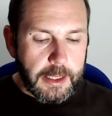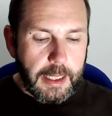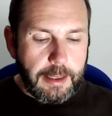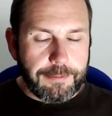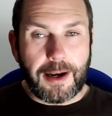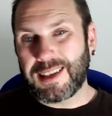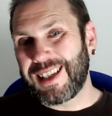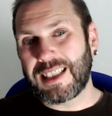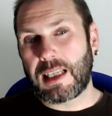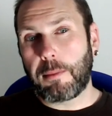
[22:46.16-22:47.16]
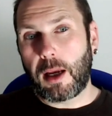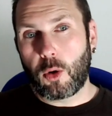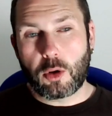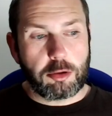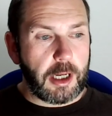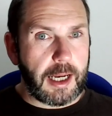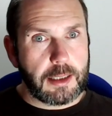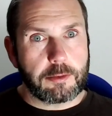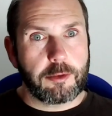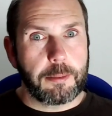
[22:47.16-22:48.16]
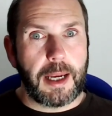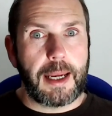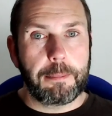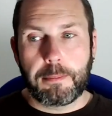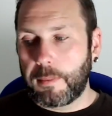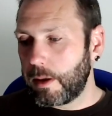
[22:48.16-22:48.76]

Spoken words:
In fact, next time I order a candle from him,